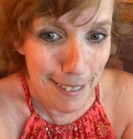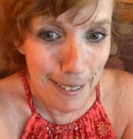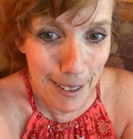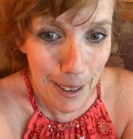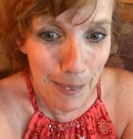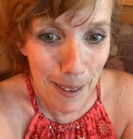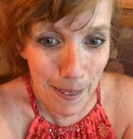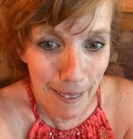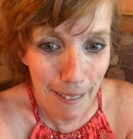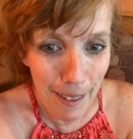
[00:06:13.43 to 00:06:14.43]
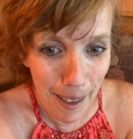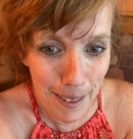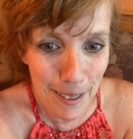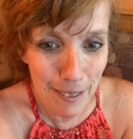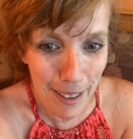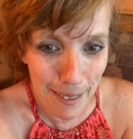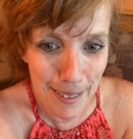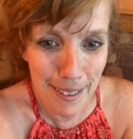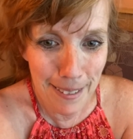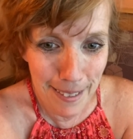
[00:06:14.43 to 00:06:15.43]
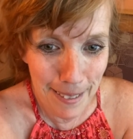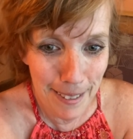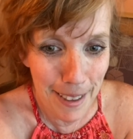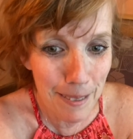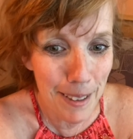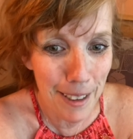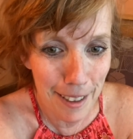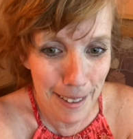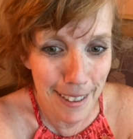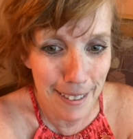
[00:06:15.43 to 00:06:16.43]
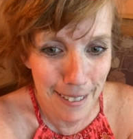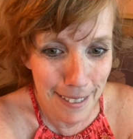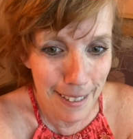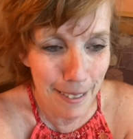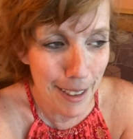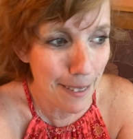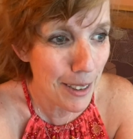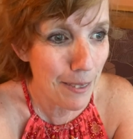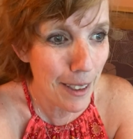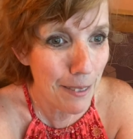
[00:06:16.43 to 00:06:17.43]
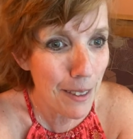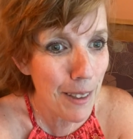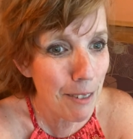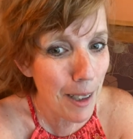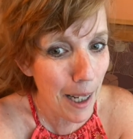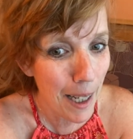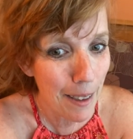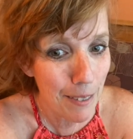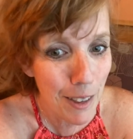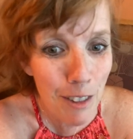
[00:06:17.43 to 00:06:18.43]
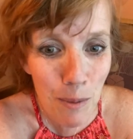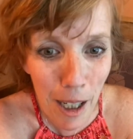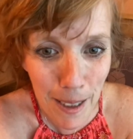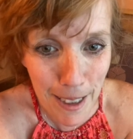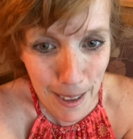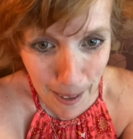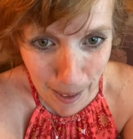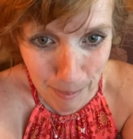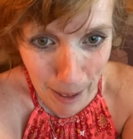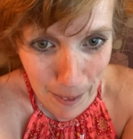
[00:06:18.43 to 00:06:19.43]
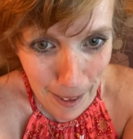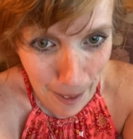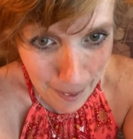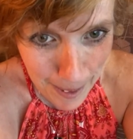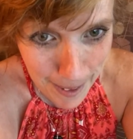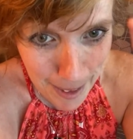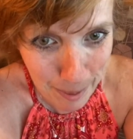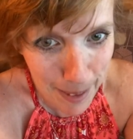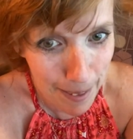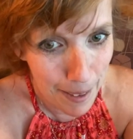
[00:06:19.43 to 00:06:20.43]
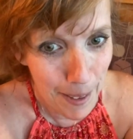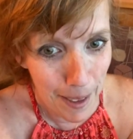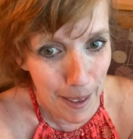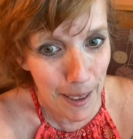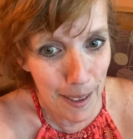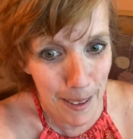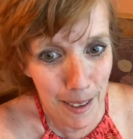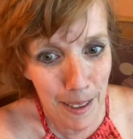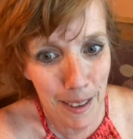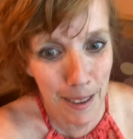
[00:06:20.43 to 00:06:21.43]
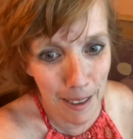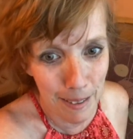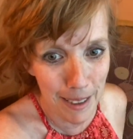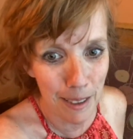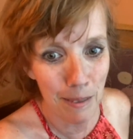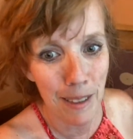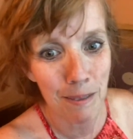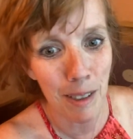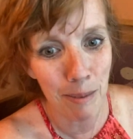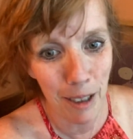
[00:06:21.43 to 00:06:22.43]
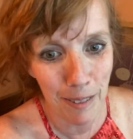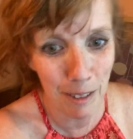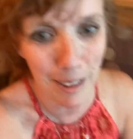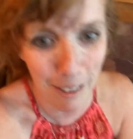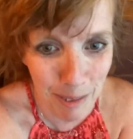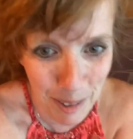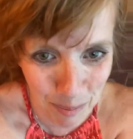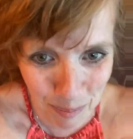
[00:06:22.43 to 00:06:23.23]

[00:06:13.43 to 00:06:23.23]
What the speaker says: you know what? I survived it. It was ugly. I mean, if you've ever wanted to get a mental health assessment, hey, you get one from our federal government.